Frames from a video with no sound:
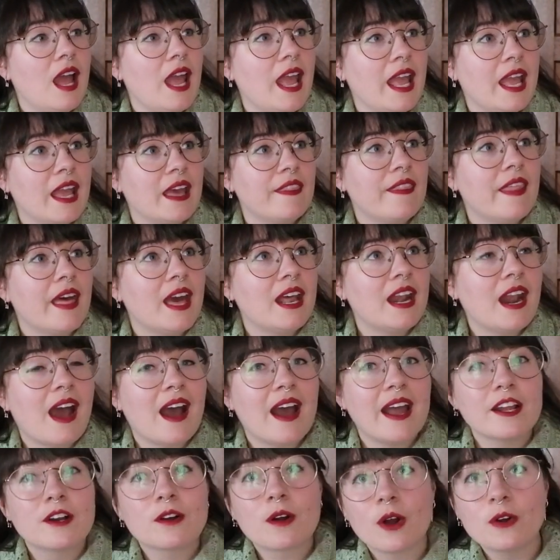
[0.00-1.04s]
And then
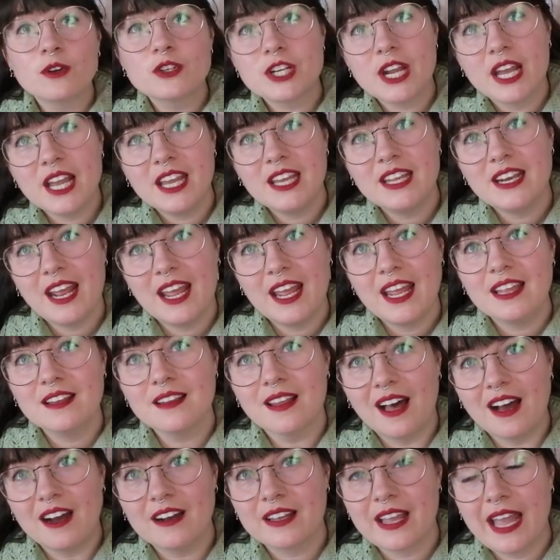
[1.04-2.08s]
I crocheted a
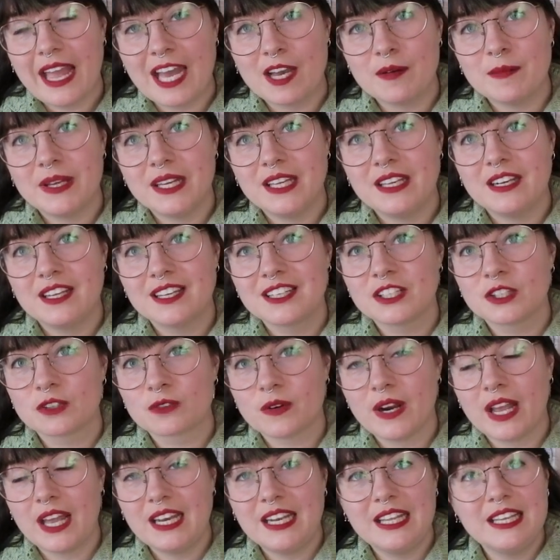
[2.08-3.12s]
log cabin and
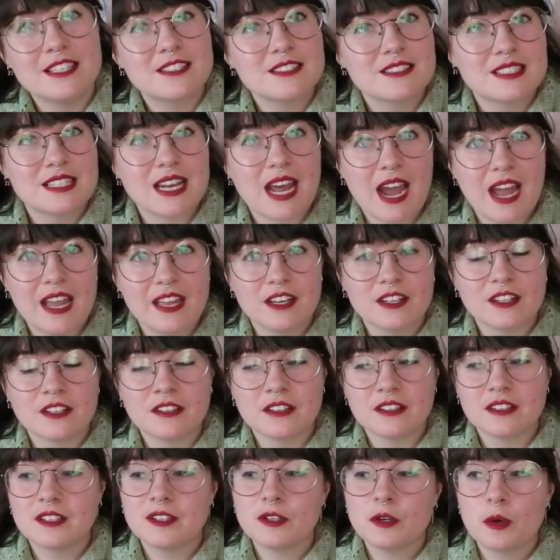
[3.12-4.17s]
granny
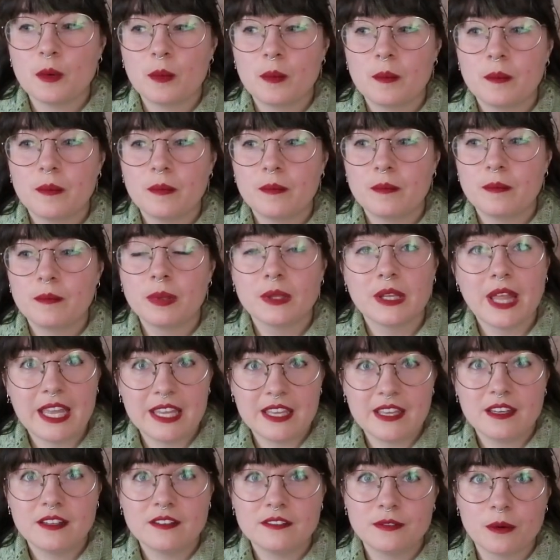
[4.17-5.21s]
style
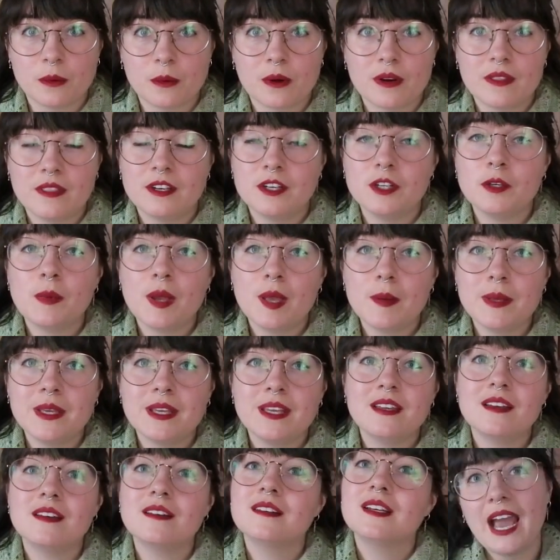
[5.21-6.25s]
blanket for the new
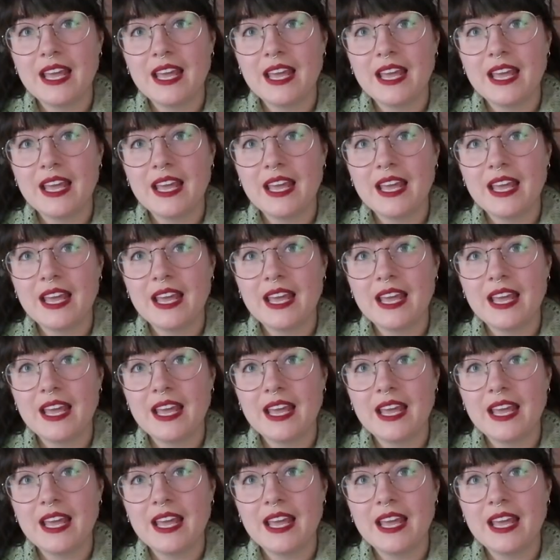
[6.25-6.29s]
baby.